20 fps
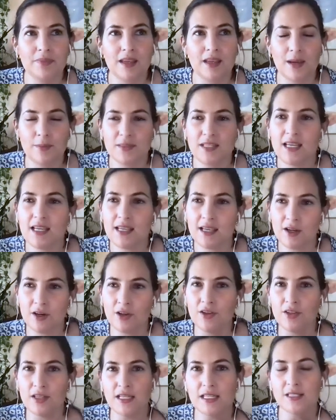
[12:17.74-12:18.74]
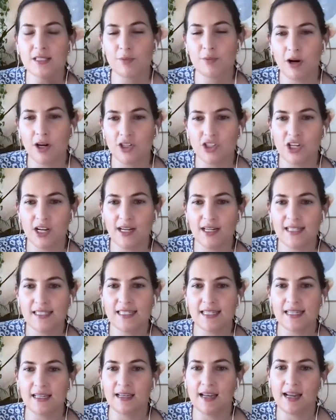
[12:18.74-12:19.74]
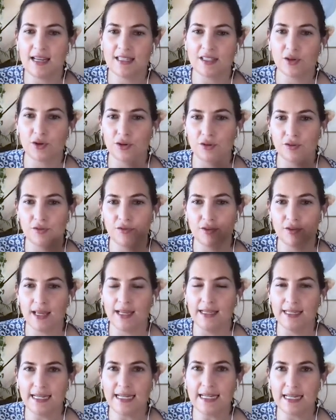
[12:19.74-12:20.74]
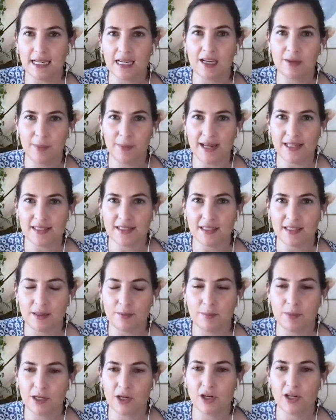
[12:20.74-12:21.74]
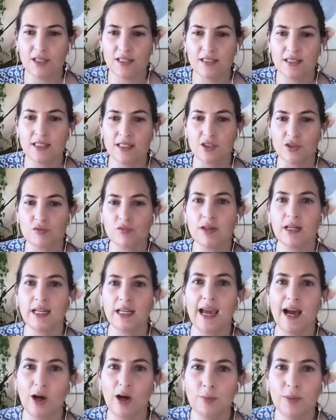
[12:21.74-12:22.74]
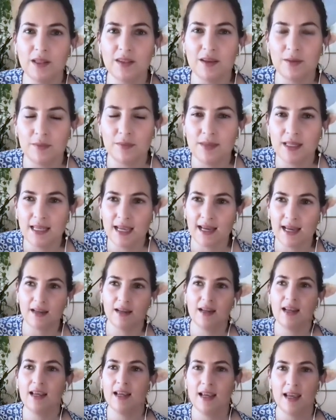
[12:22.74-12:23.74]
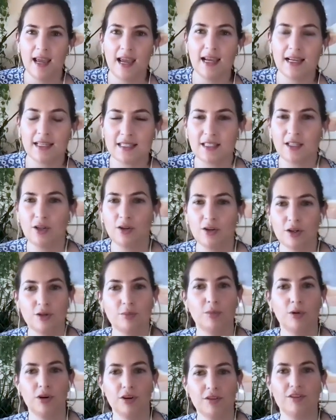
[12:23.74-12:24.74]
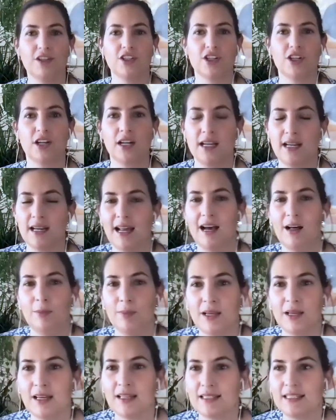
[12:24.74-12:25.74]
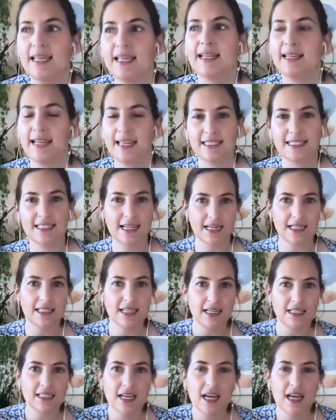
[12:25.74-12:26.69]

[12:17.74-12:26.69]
taking on these projects in a sort of a leading capacity because it's really helping them get executed more efficiently and helping us get less tech debt.